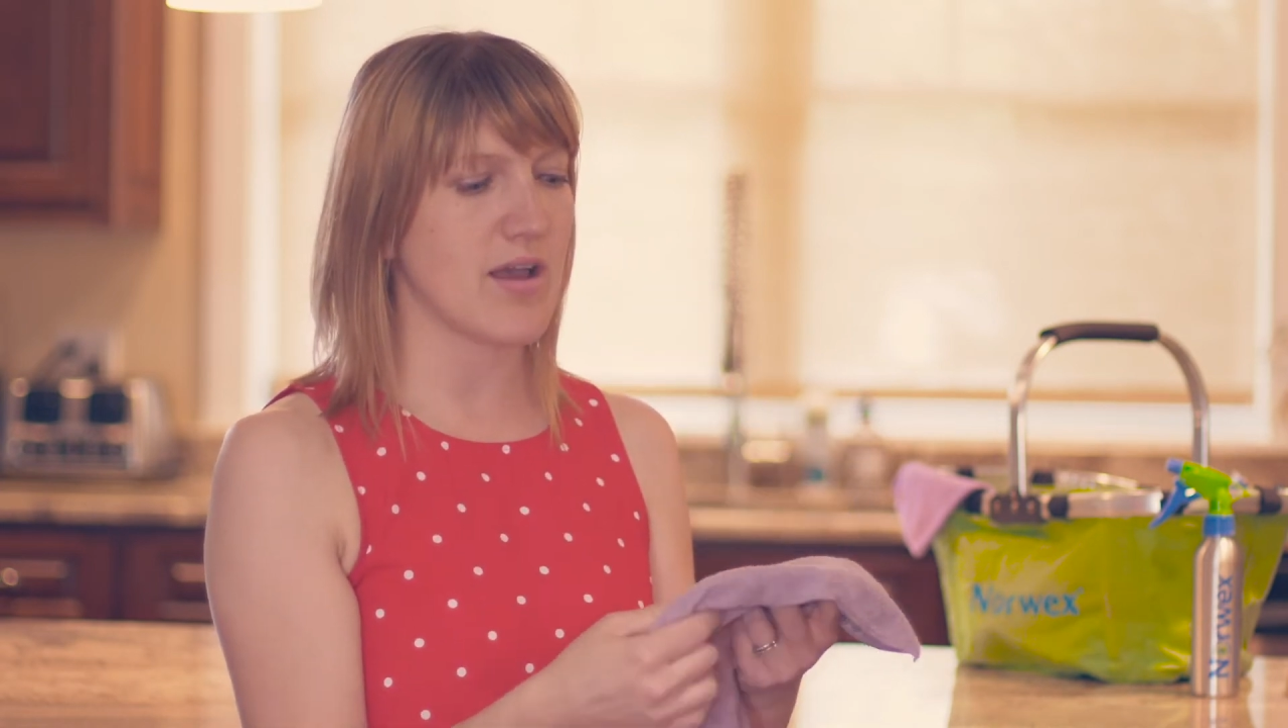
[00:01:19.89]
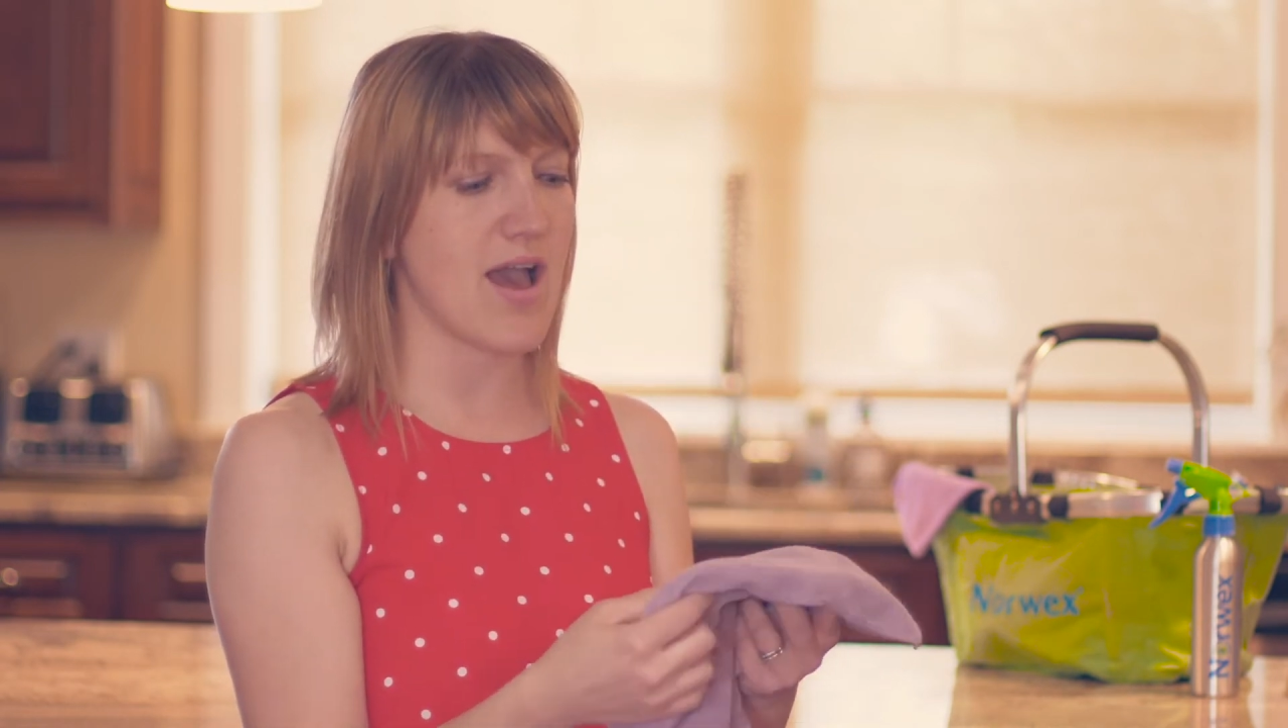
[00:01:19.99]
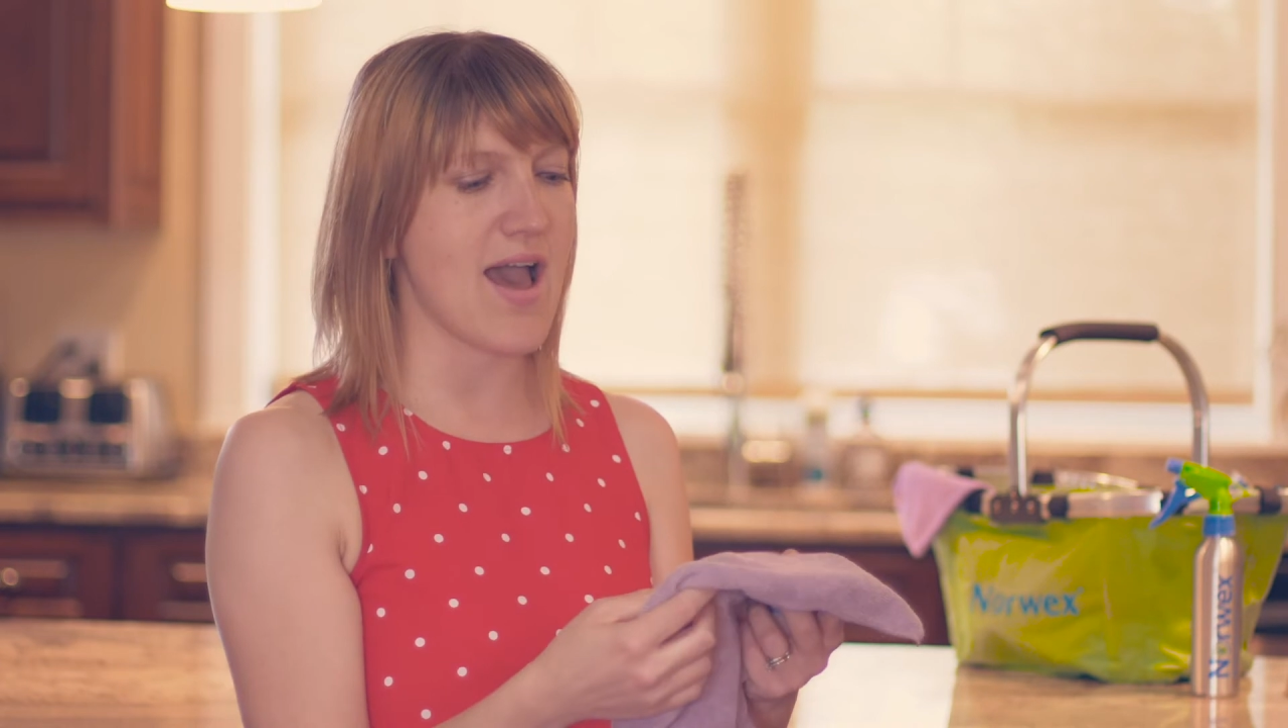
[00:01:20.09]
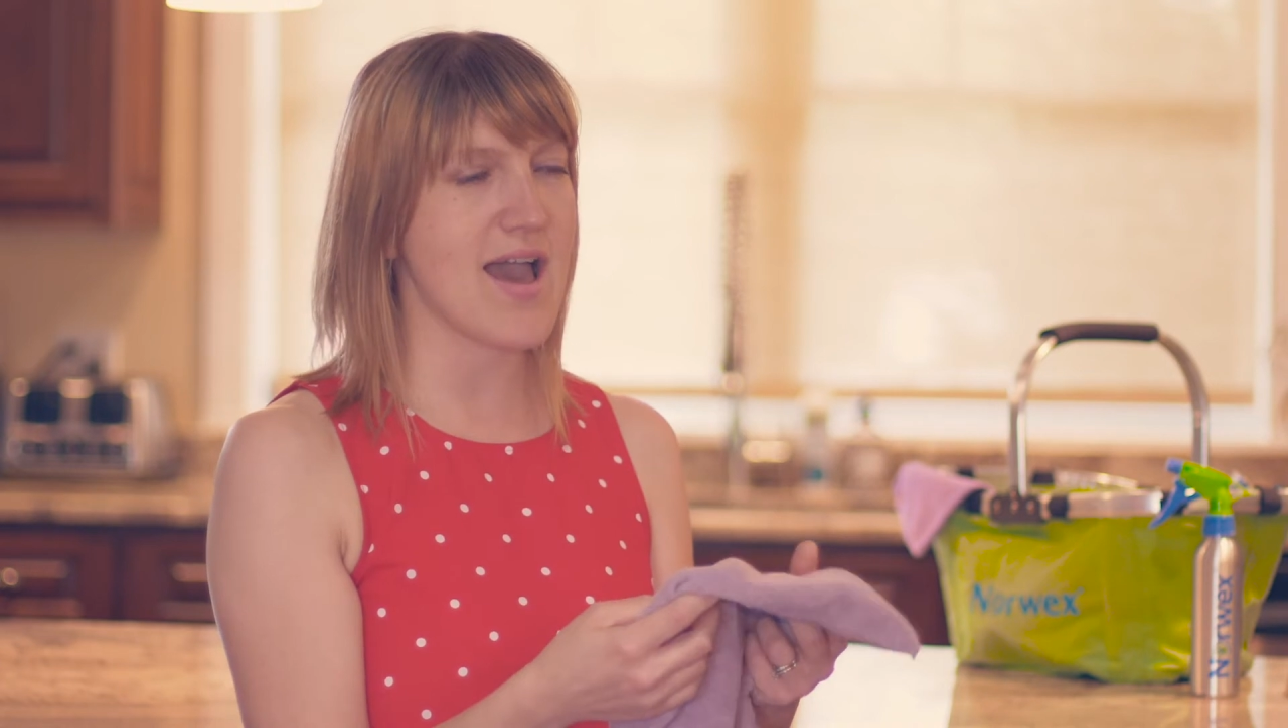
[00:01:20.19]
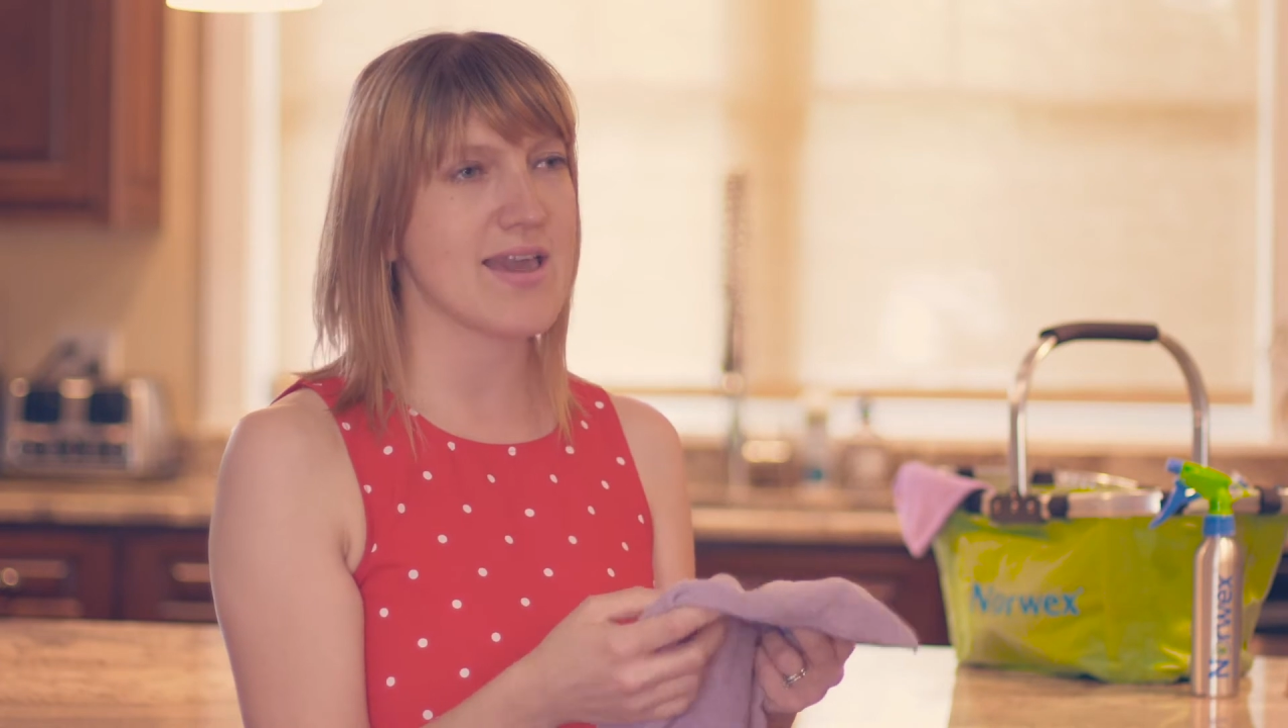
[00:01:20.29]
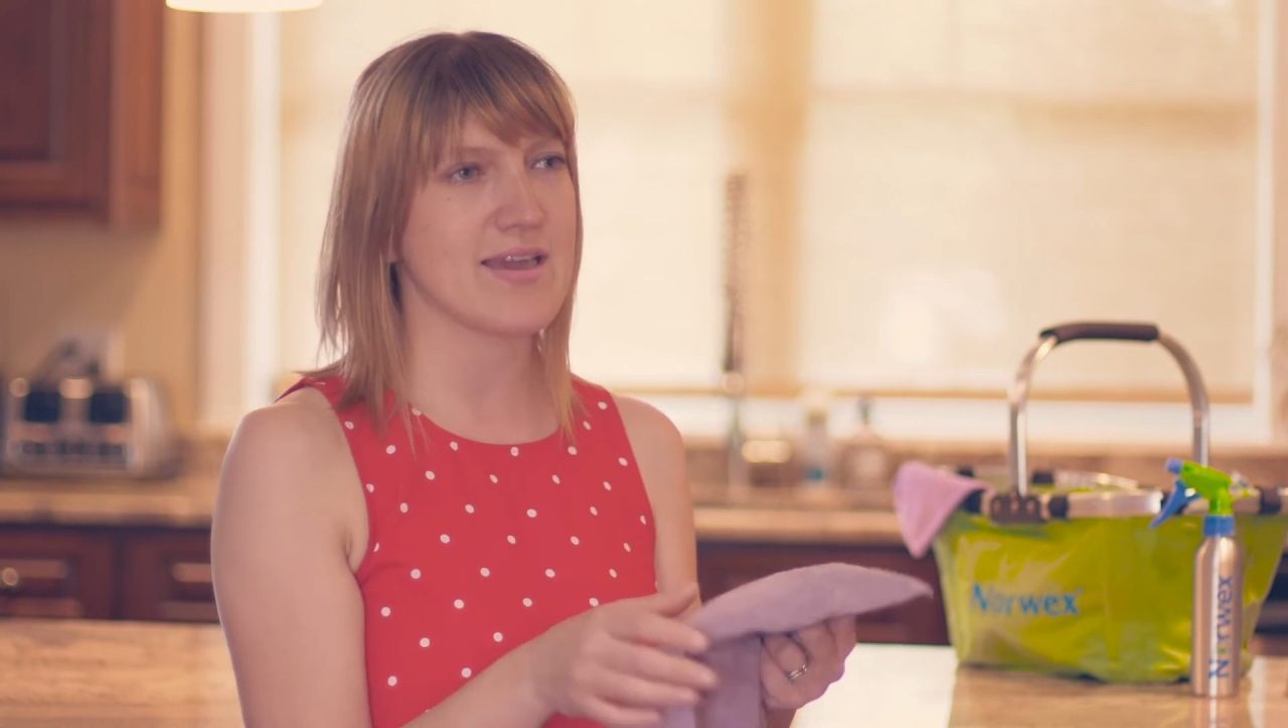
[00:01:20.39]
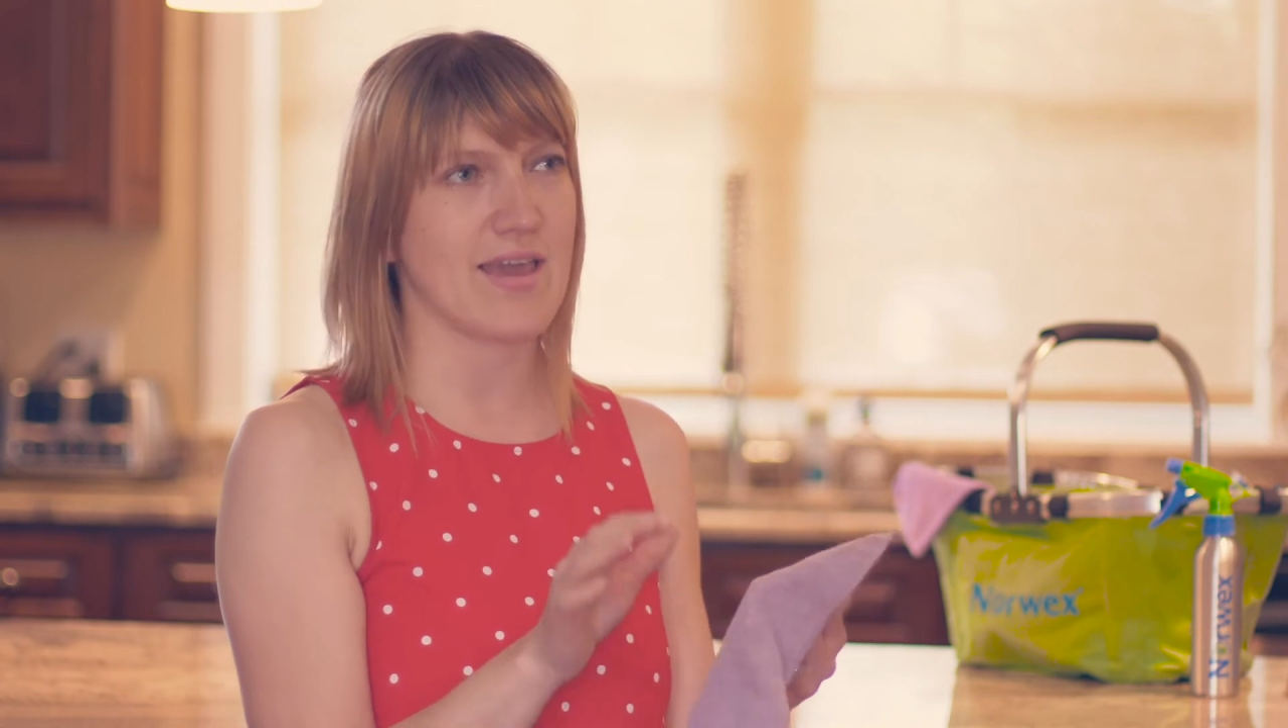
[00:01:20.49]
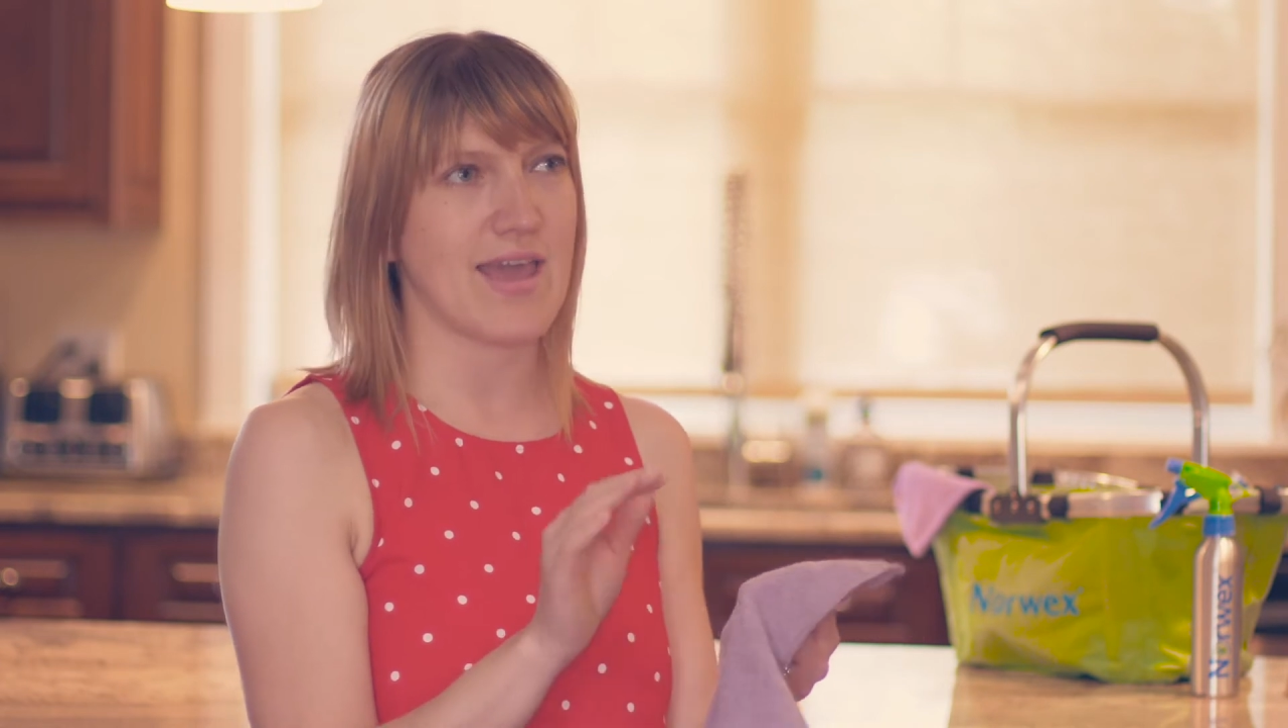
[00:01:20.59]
I